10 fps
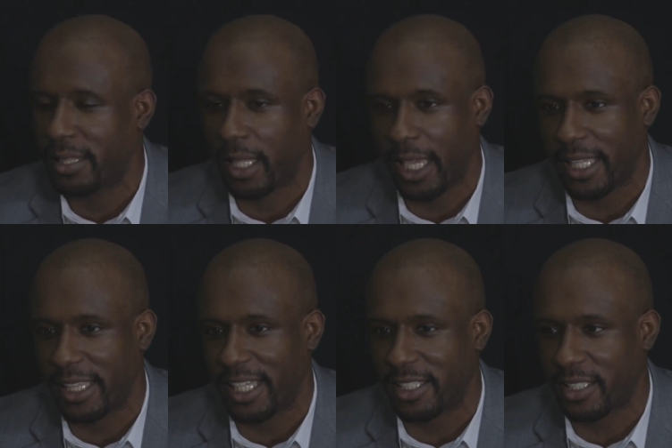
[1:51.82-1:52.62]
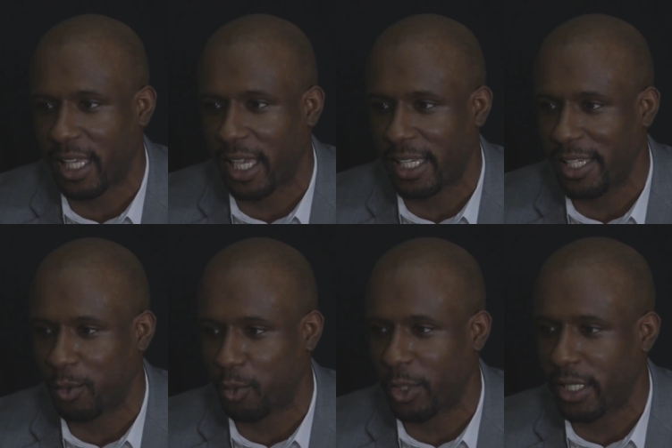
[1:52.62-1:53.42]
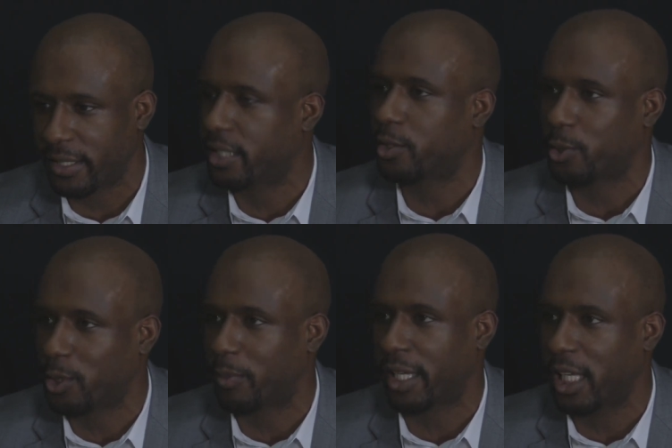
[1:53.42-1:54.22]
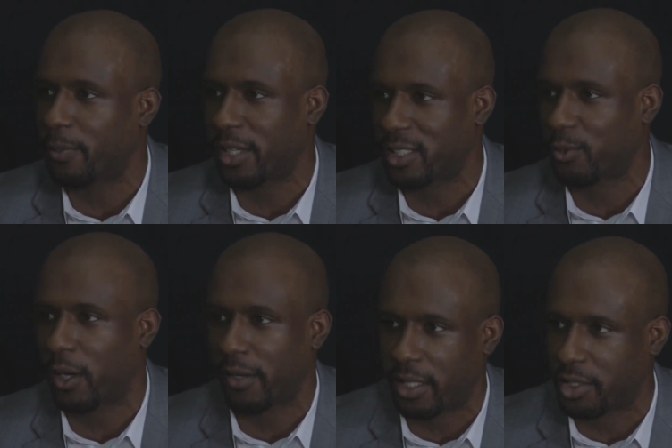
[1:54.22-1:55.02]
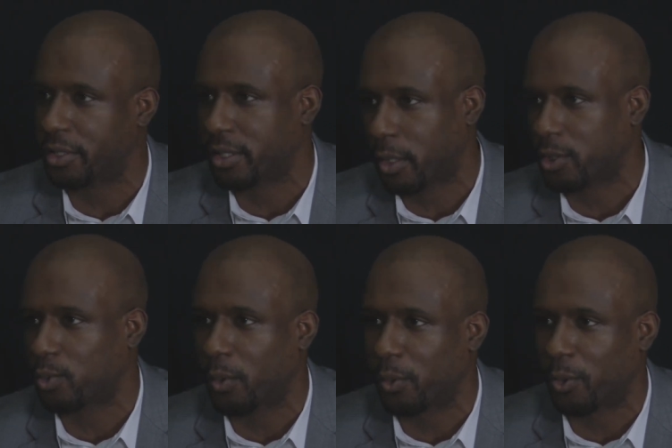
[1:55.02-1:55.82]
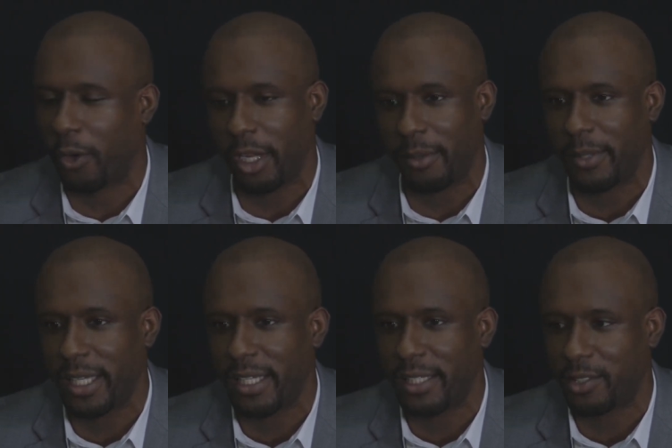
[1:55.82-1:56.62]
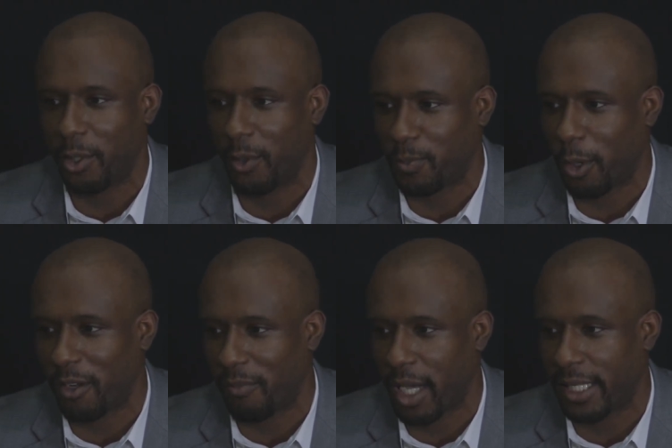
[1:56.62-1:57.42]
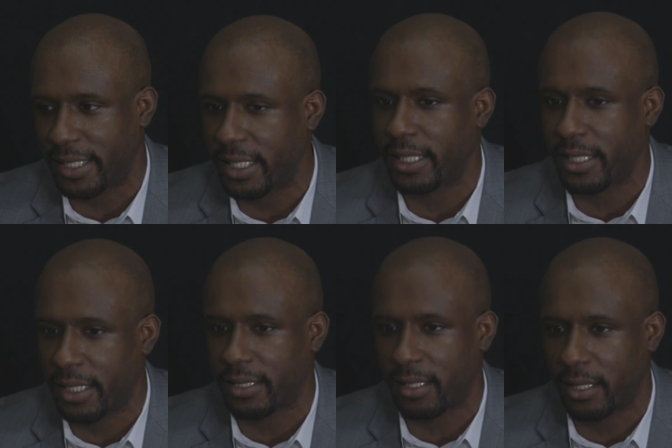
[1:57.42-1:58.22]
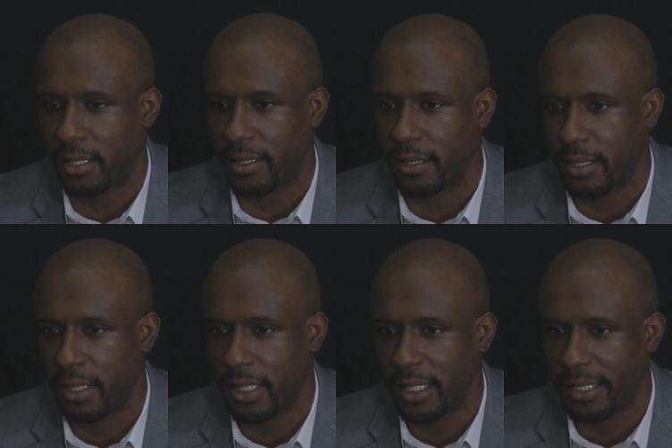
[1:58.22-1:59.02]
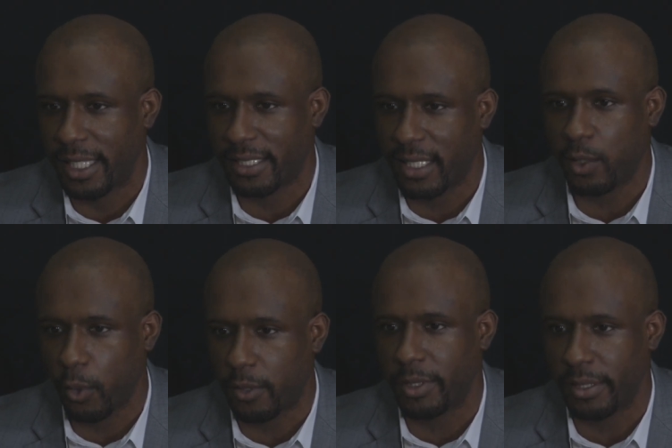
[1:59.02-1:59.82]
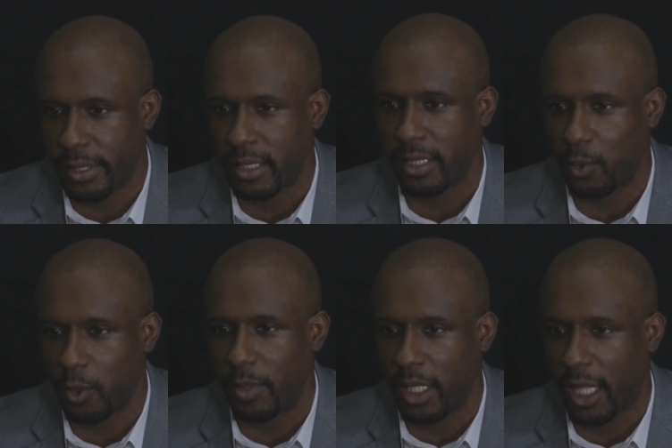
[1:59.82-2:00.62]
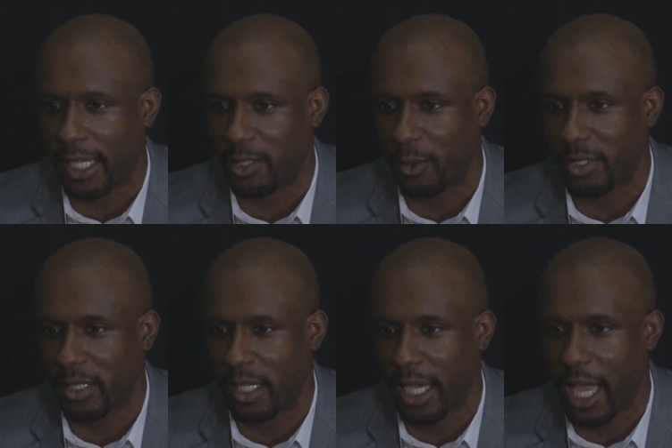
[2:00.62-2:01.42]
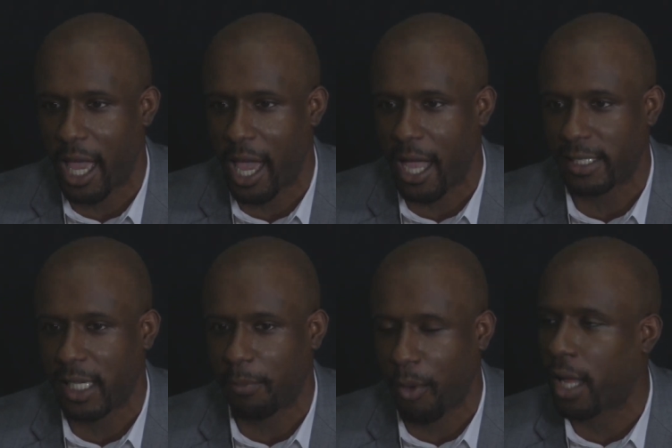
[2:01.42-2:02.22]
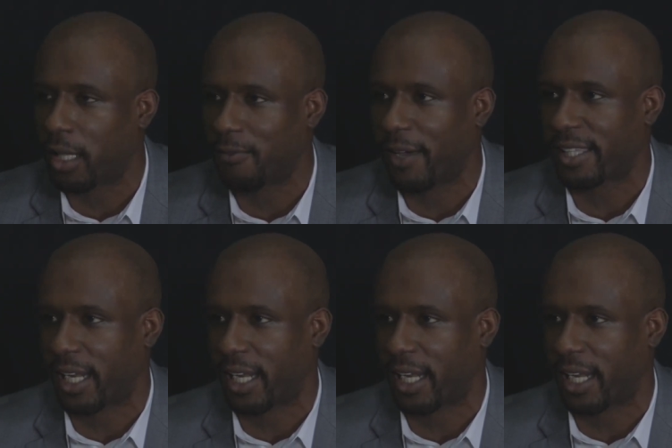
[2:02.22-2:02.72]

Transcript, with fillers: like and then just like he was really intentional about keeping us around Nigerian culture while we were growing up so it's part of my identity that's uh, that sticks with me. That sticks with me a lot. So it's uh, I, I, take pride in the fact